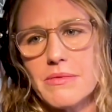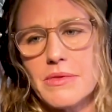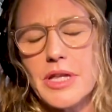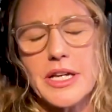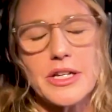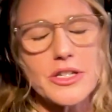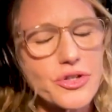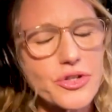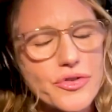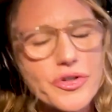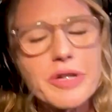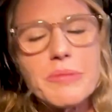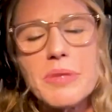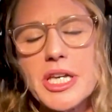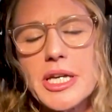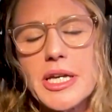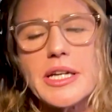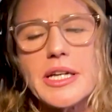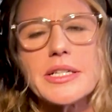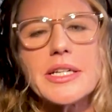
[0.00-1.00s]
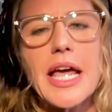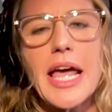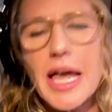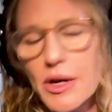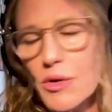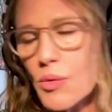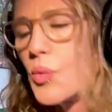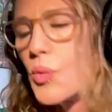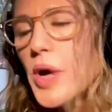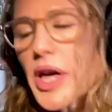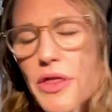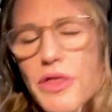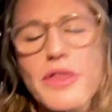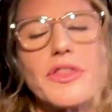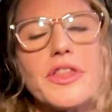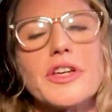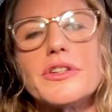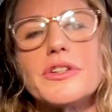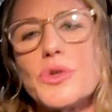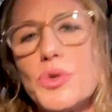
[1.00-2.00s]
extreme heat and with
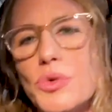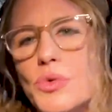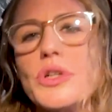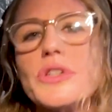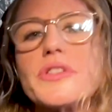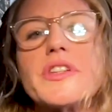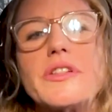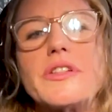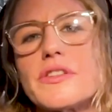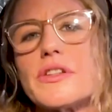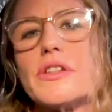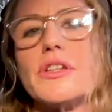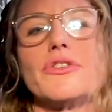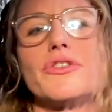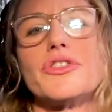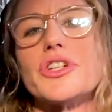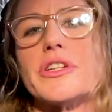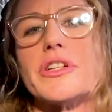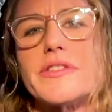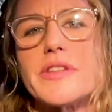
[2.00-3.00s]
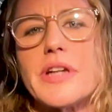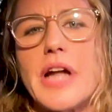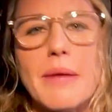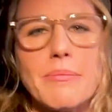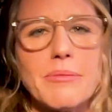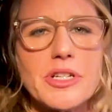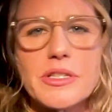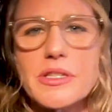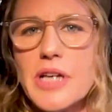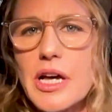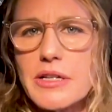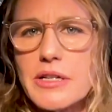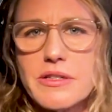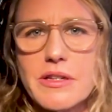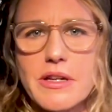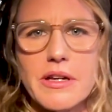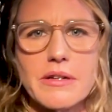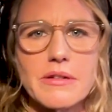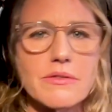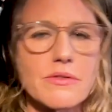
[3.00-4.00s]
the tools and solutions that I'm
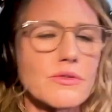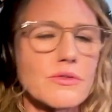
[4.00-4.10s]
discussing.